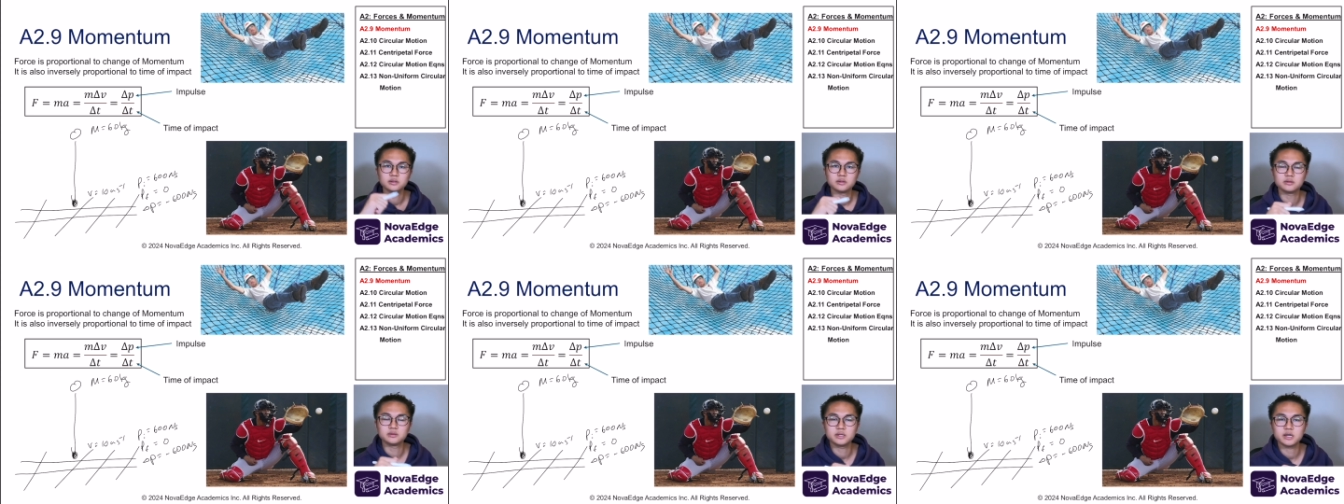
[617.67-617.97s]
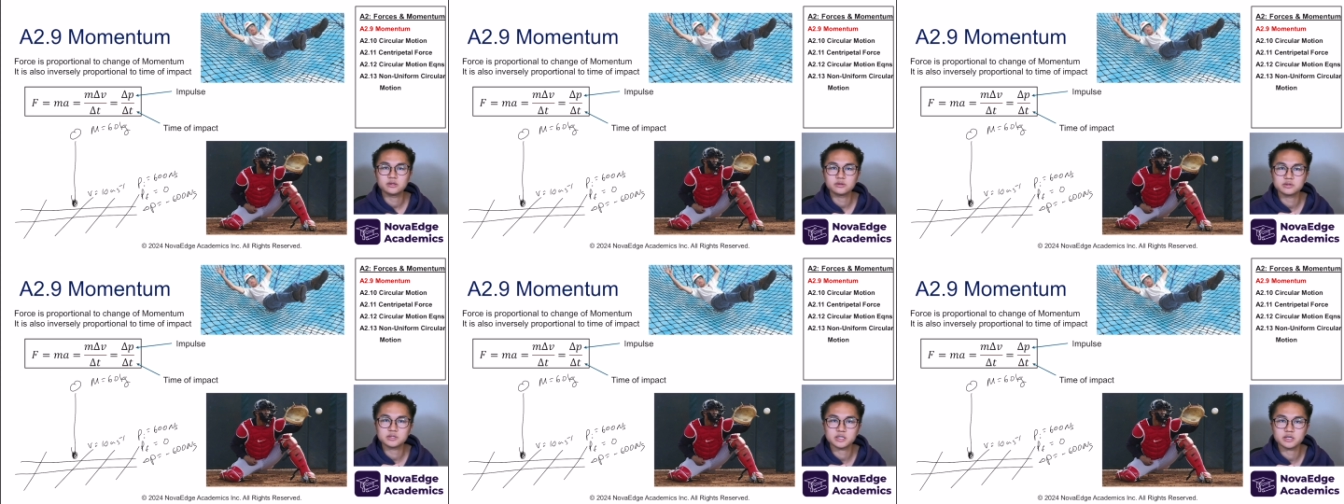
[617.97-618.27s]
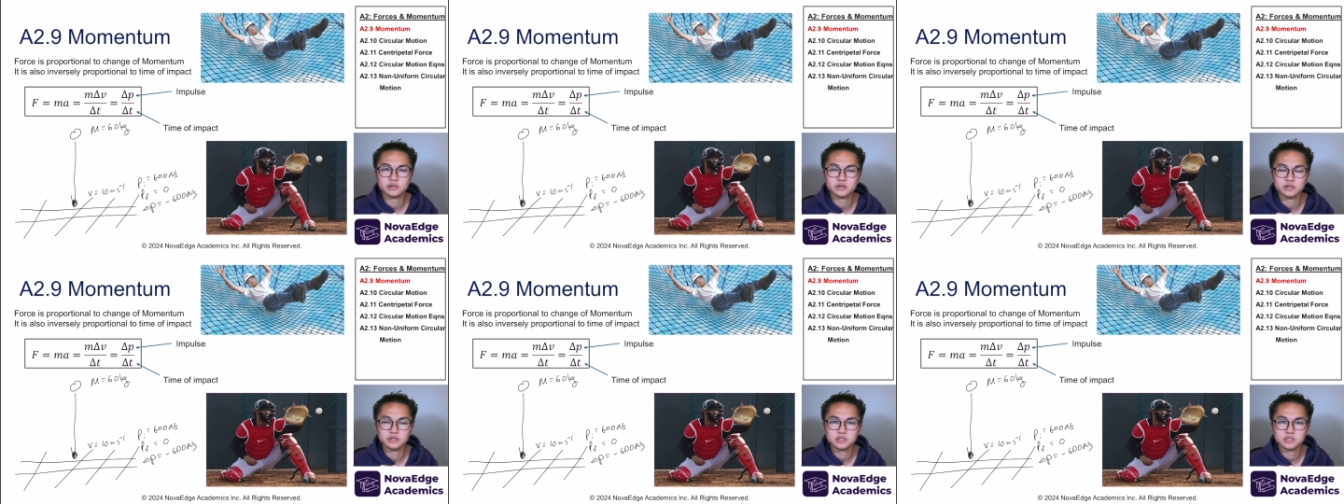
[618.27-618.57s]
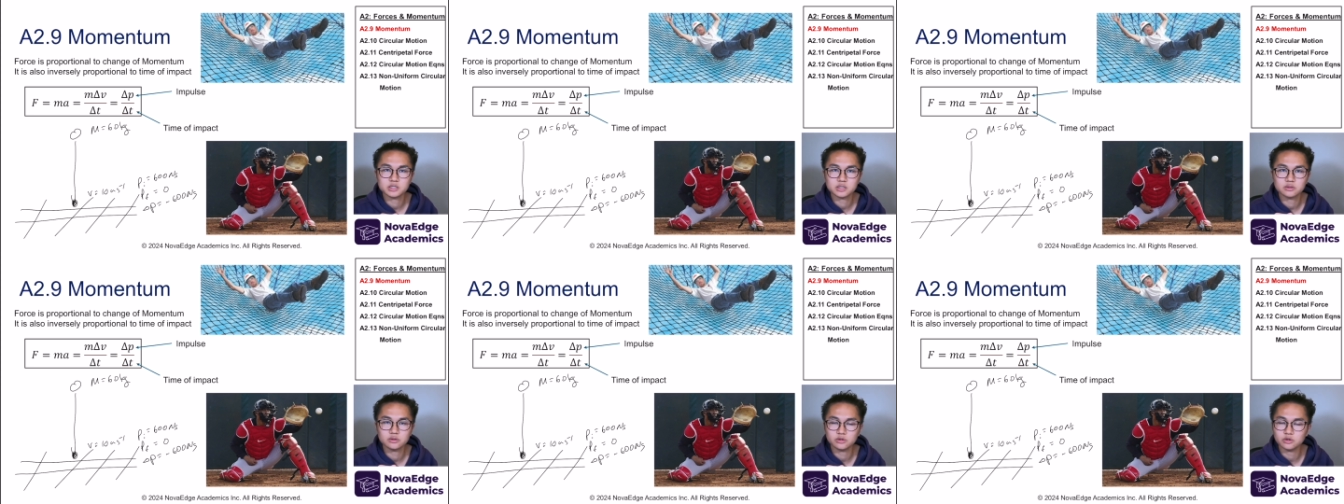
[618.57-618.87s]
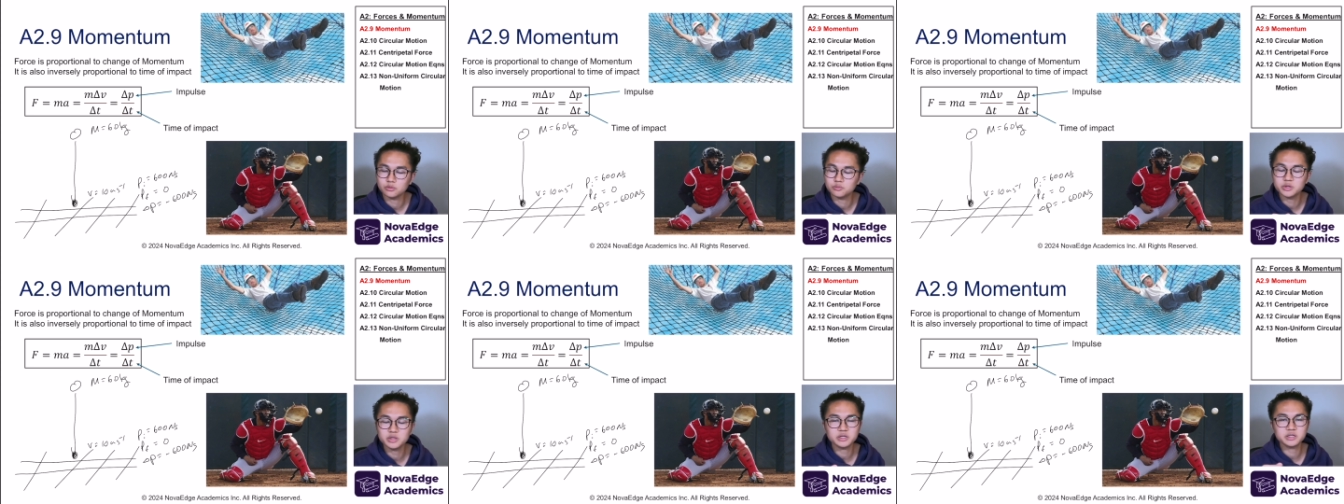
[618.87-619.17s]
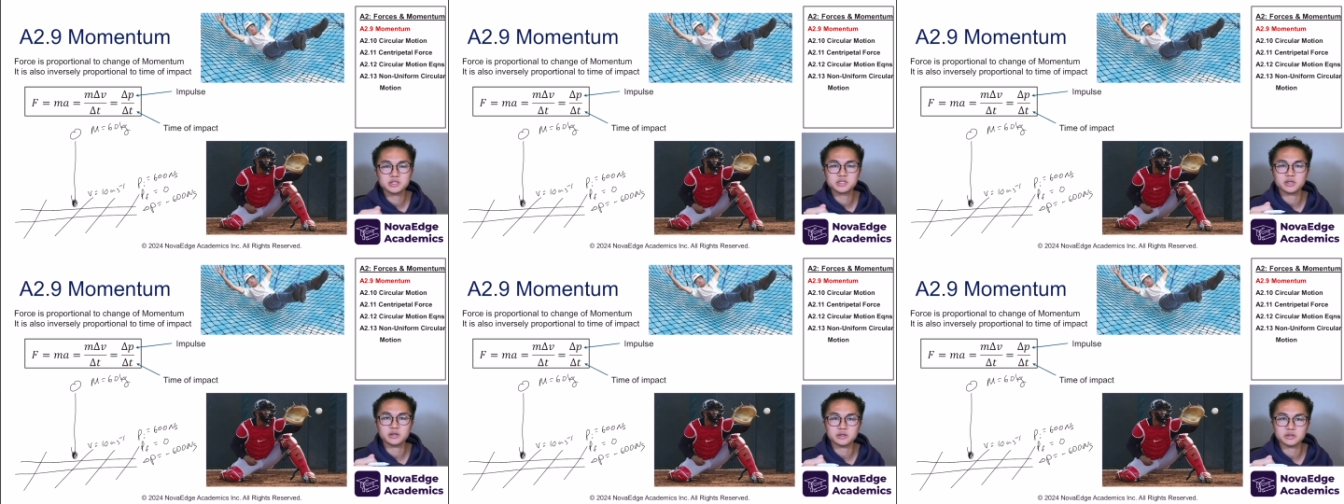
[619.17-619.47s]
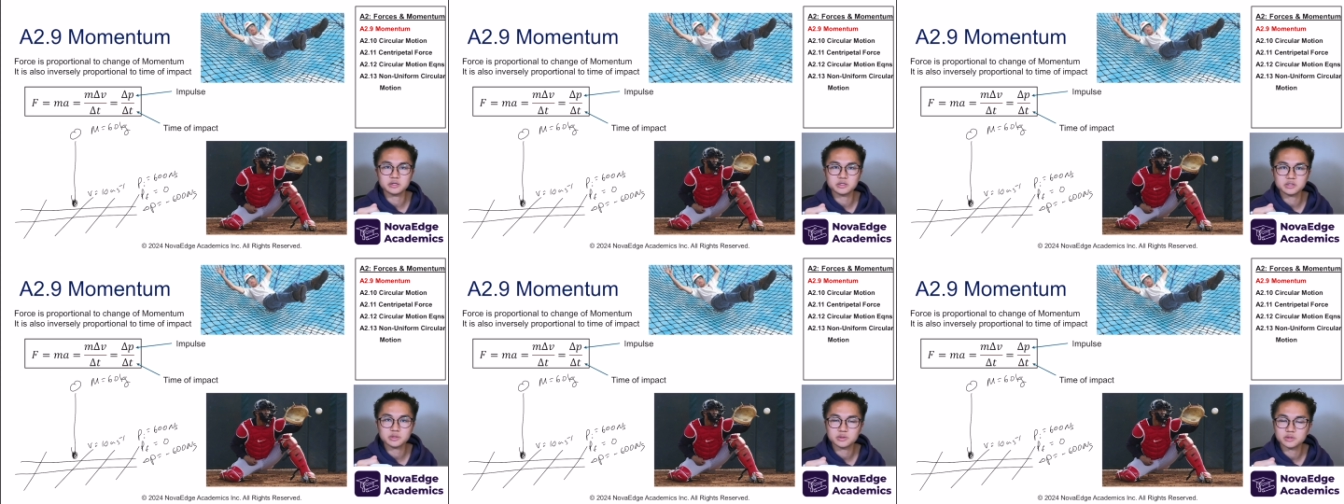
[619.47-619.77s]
nanoseconds or milliseconds.